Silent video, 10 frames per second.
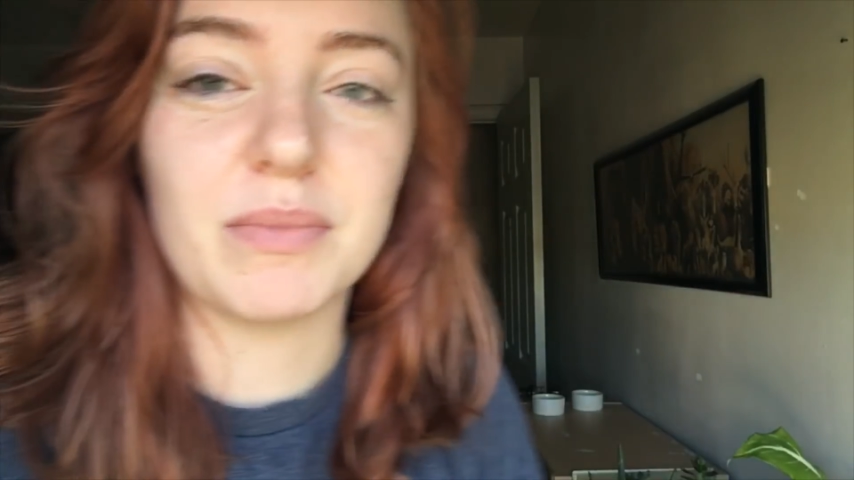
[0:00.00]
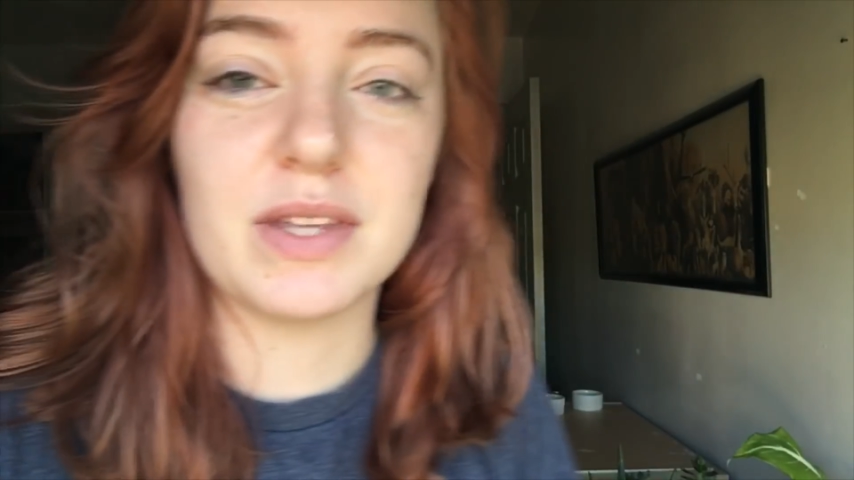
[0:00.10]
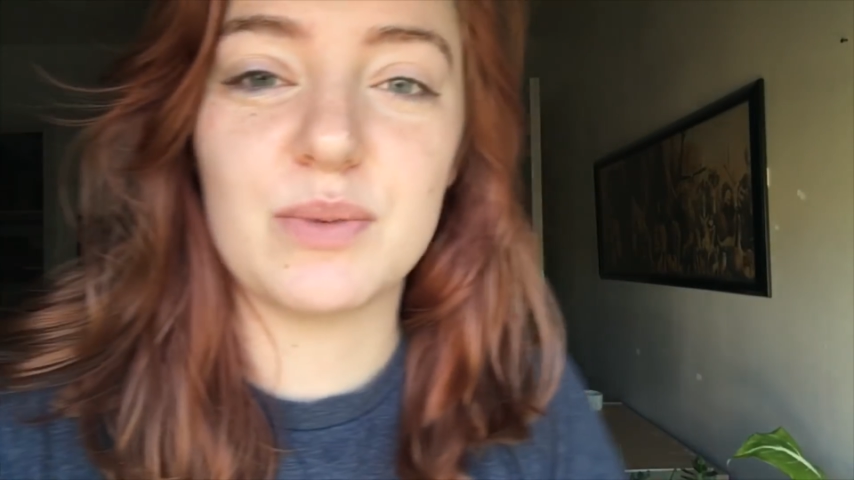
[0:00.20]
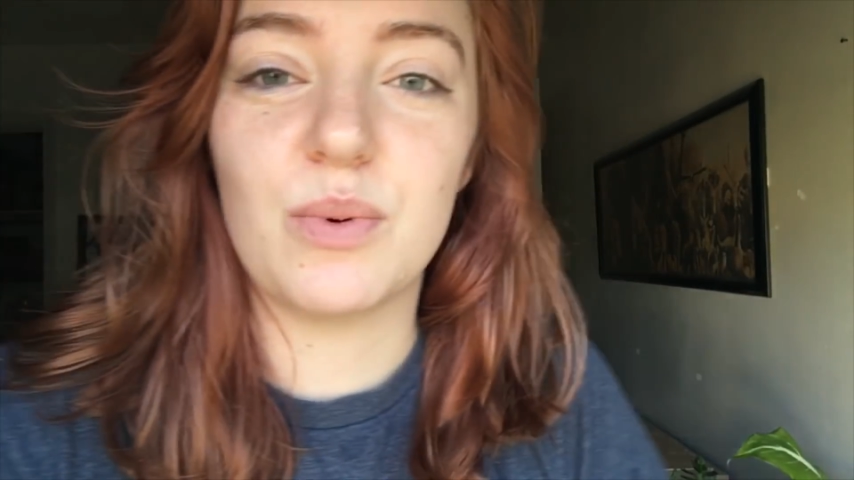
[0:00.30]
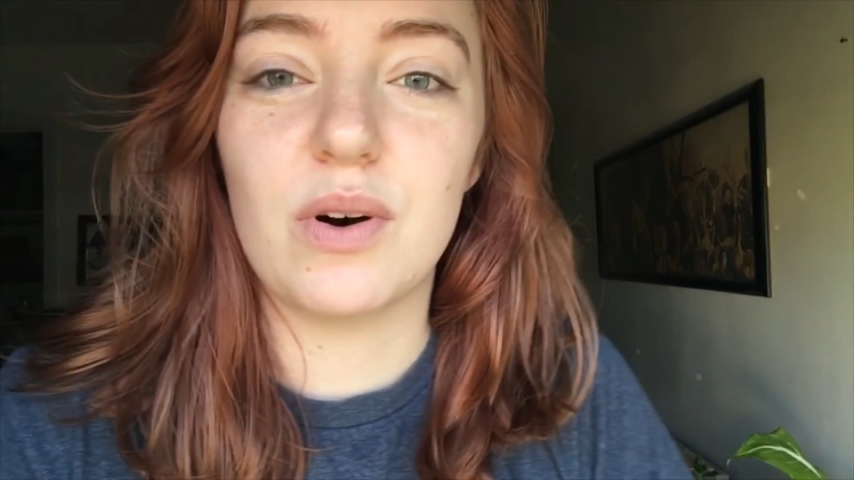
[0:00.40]

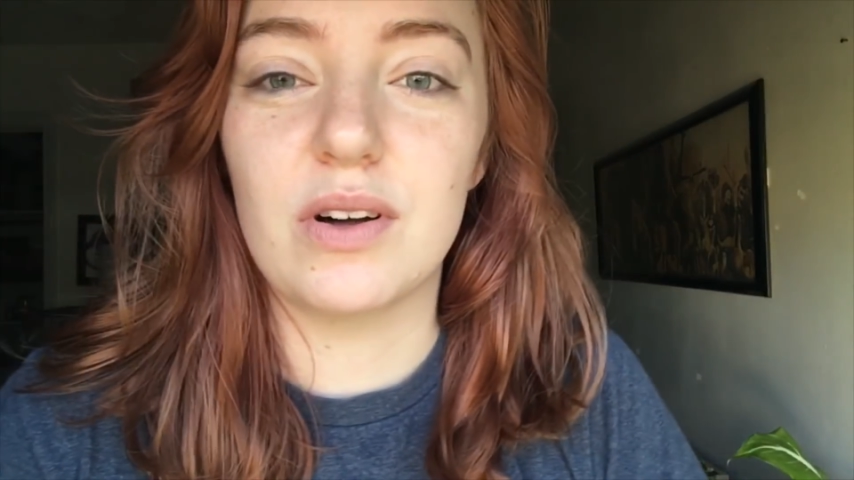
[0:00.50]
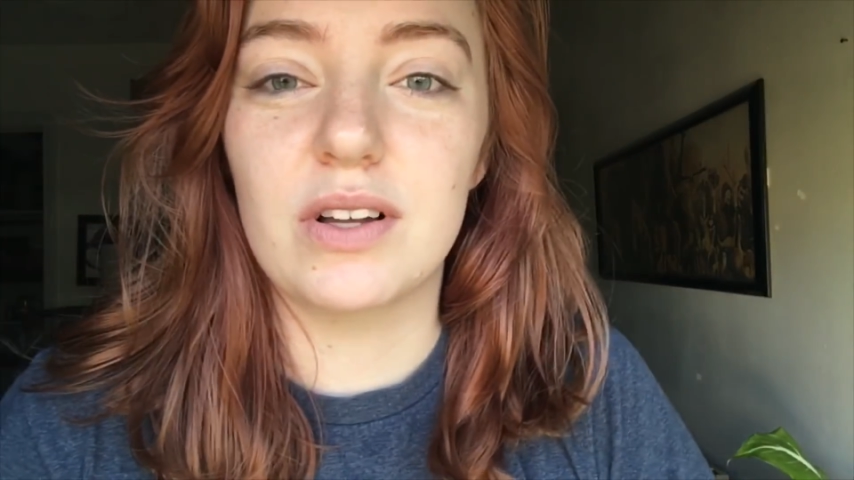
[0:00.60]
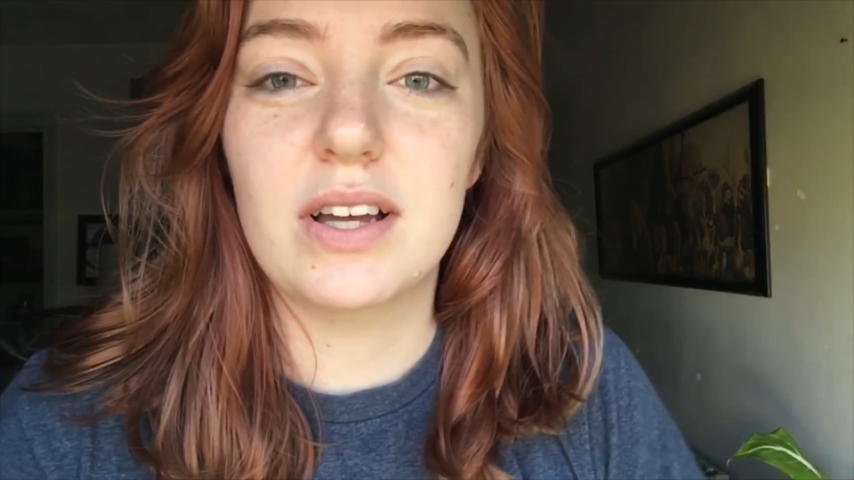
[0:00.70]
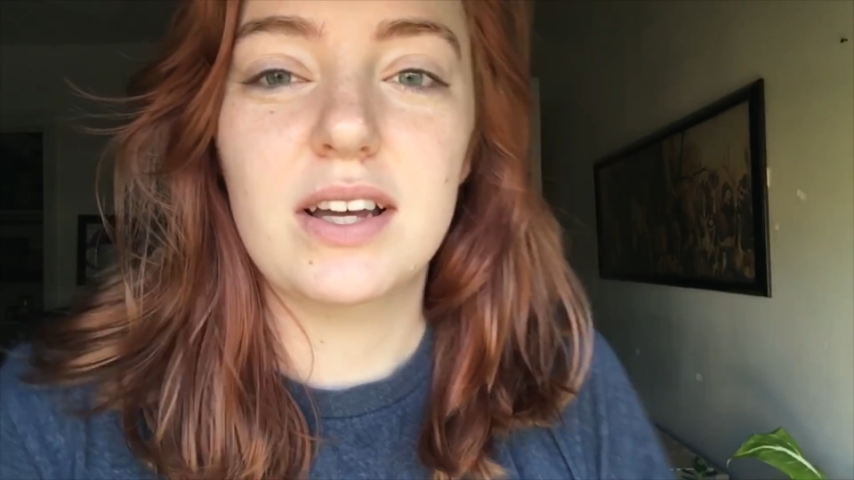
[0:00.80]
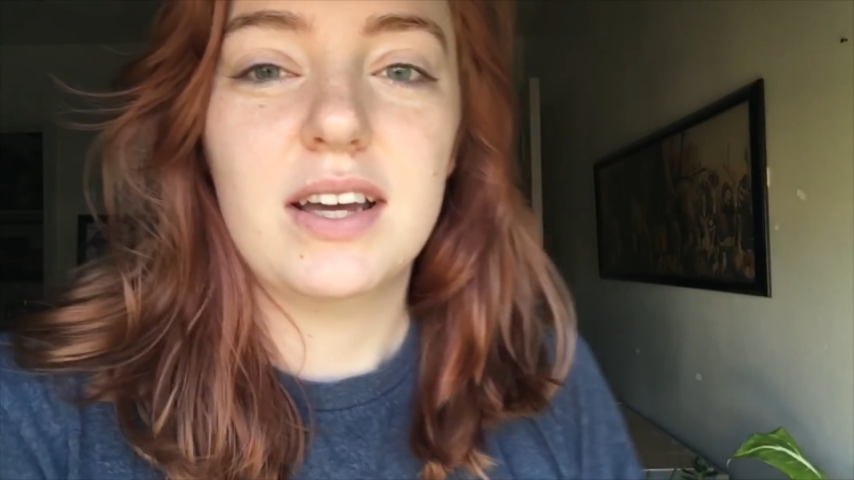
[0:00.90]
this wall
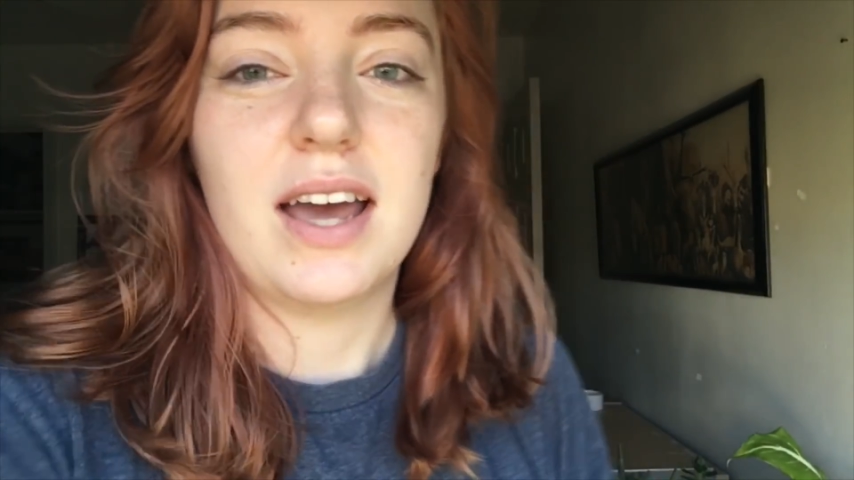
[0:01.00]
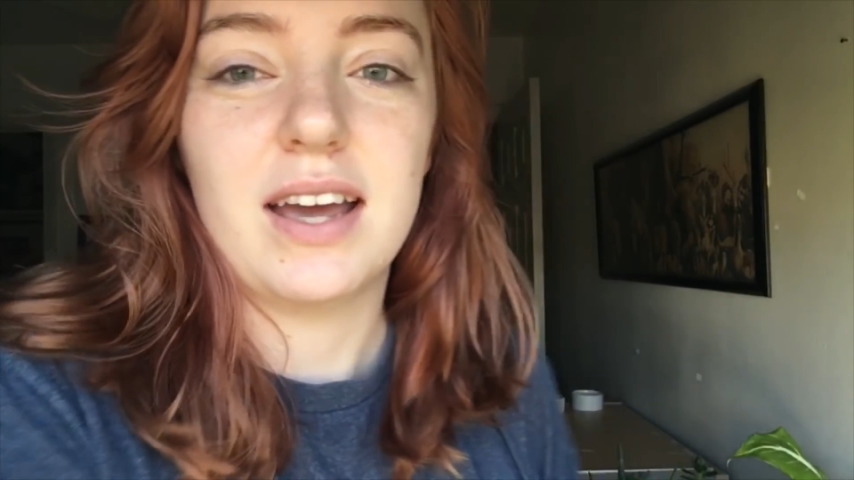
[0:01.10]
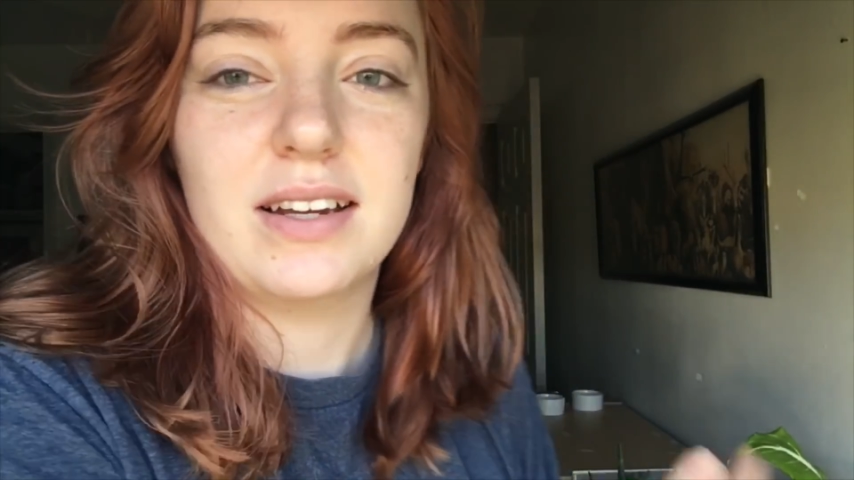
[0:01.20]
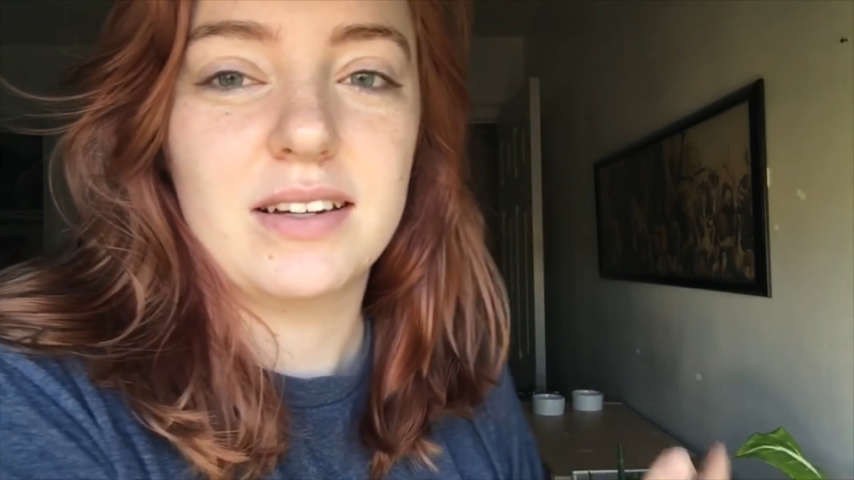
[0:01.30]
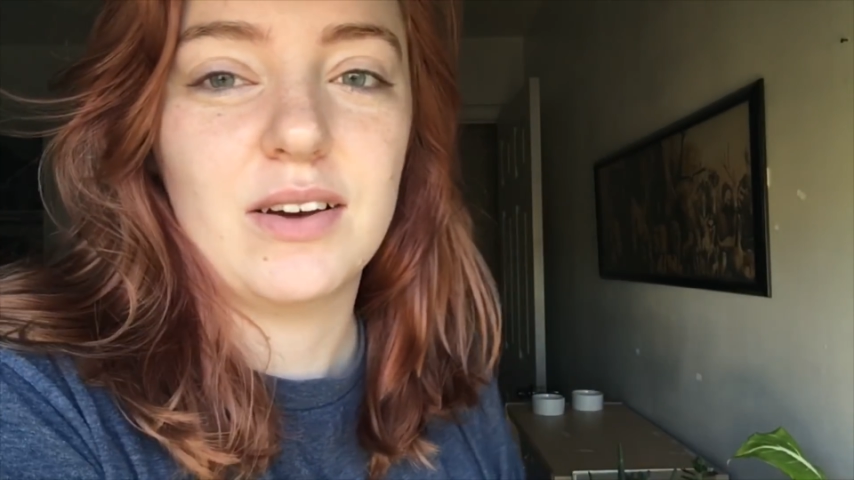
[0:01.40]

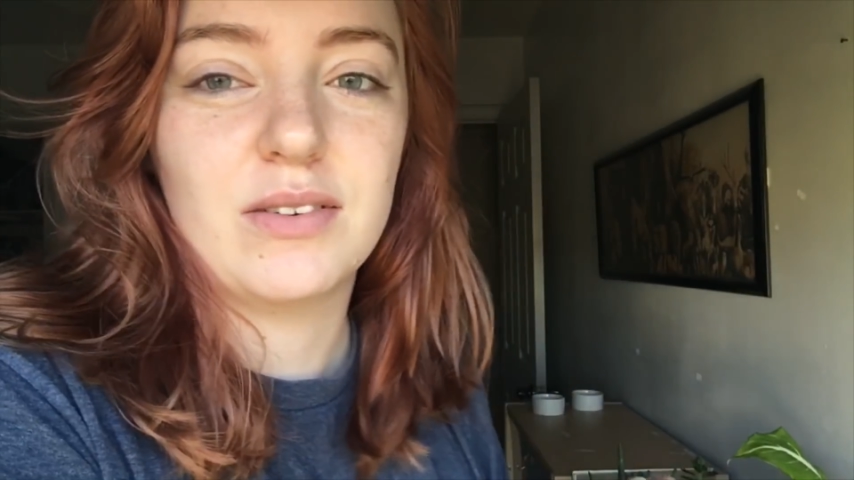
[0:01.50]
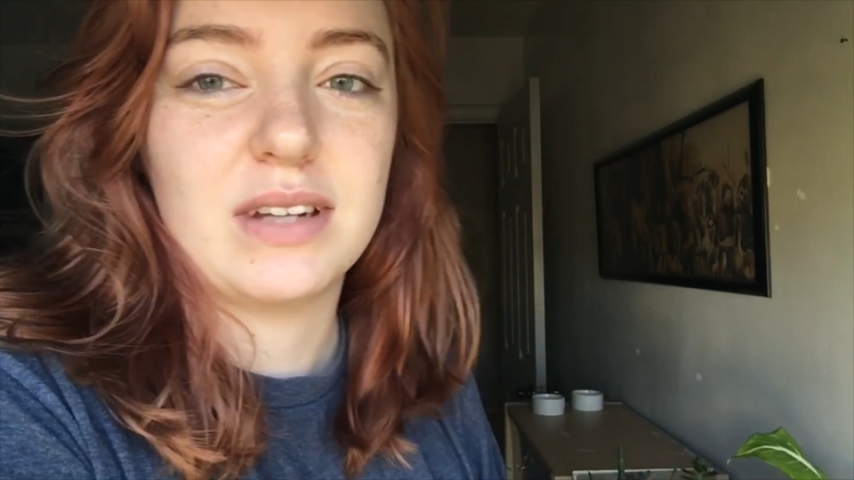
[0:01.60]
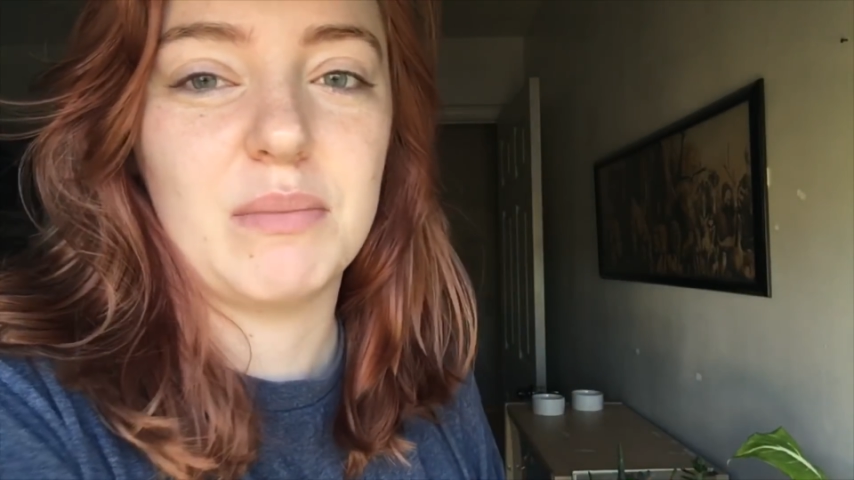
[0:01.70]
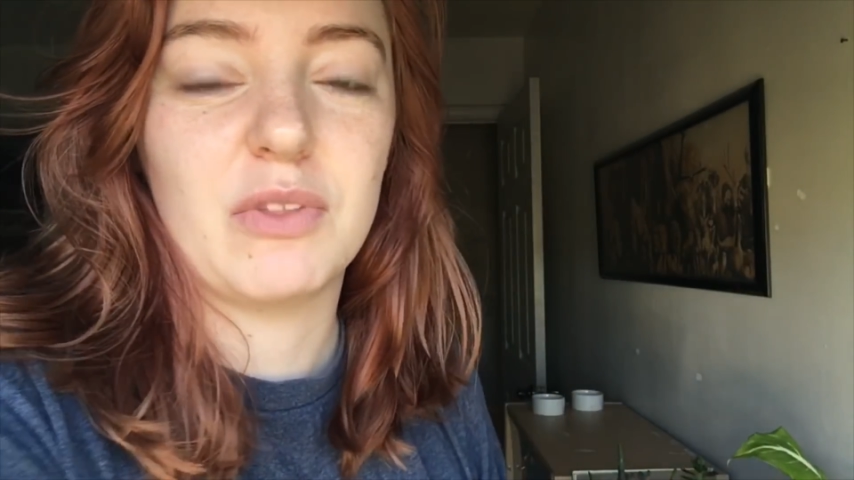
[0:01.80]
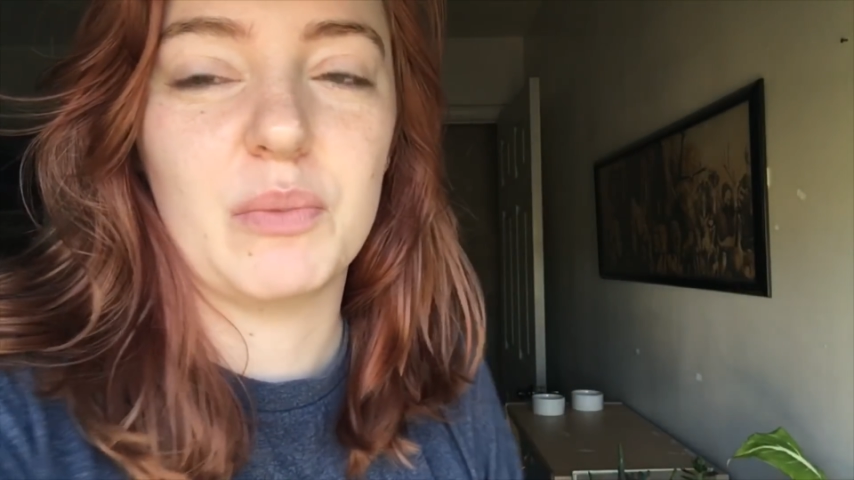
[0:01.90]
and on
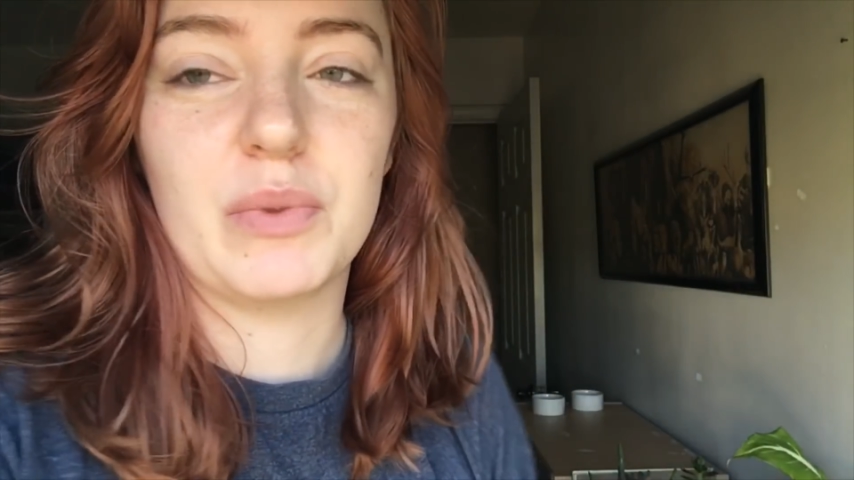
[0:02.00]
top of the